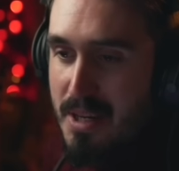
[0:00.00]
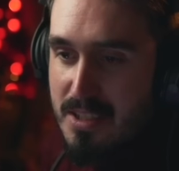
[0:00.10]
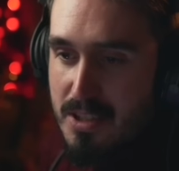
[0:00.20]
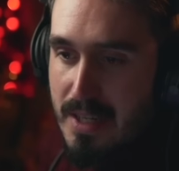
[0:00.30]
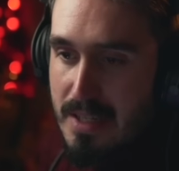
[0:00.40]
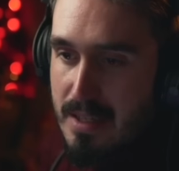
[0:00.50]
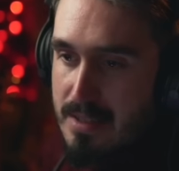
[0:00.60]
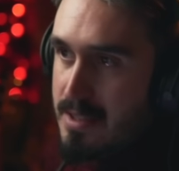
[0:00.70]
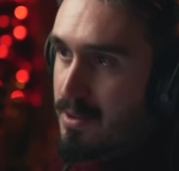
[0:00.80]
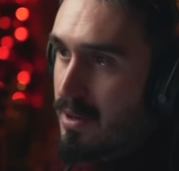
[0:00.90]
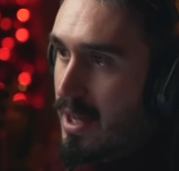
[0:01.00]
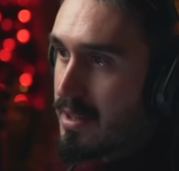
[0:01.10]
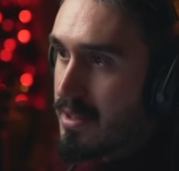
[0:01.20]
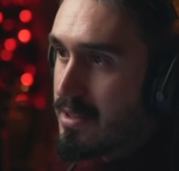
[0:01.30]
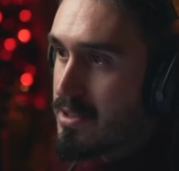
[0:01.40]
mean, it's great. I still
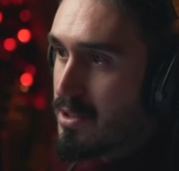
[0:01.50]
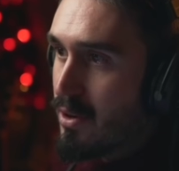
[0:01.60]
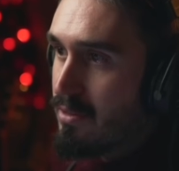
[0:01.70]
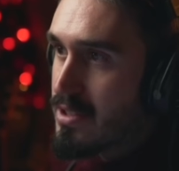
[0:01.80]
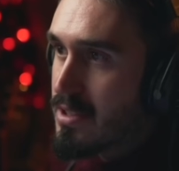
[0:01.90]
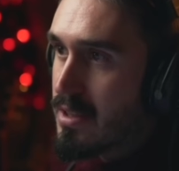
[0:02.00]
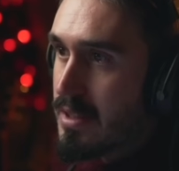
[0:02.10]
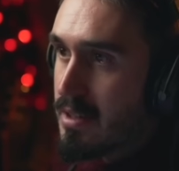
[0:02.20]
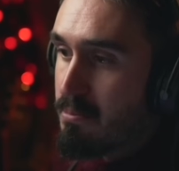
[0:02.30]
like it, obviously.